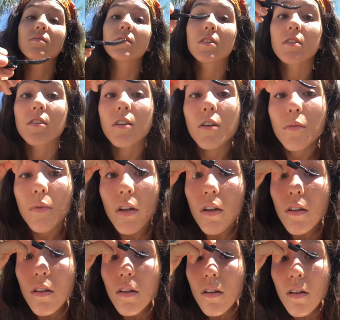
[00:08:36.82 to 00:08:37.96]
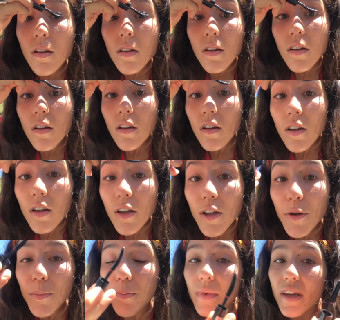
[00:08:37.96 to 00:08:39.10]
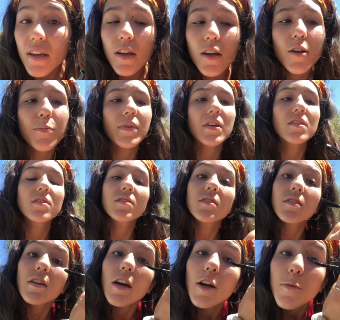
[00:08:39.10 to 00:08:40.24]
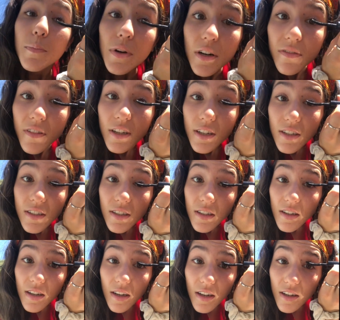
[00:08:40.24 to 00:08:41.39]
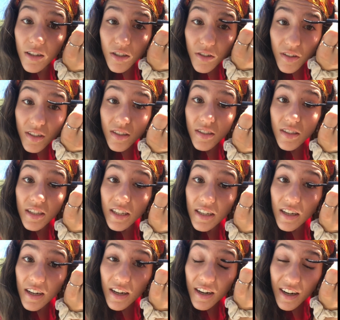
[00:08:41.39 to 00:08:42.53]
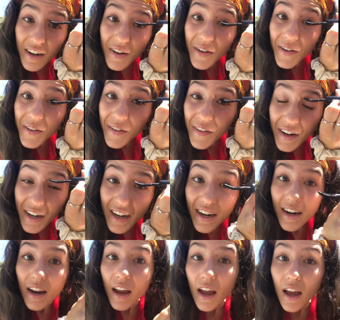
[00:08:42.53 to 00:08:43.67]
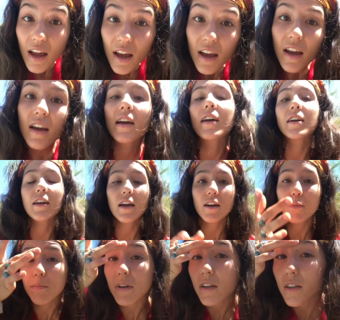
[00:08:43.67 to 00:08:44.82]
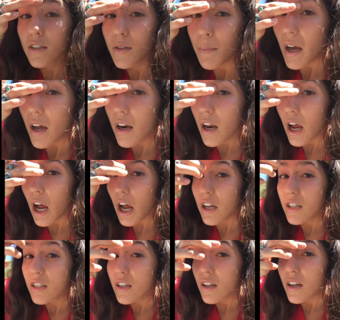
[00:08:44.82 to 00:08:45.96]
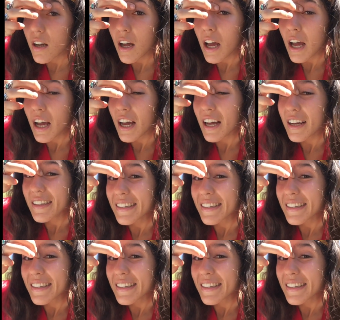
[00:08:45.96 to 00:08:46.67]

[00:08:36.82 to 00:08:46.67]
You know what? Makeup is not perfect. As you can see, I already got a big spot on. But,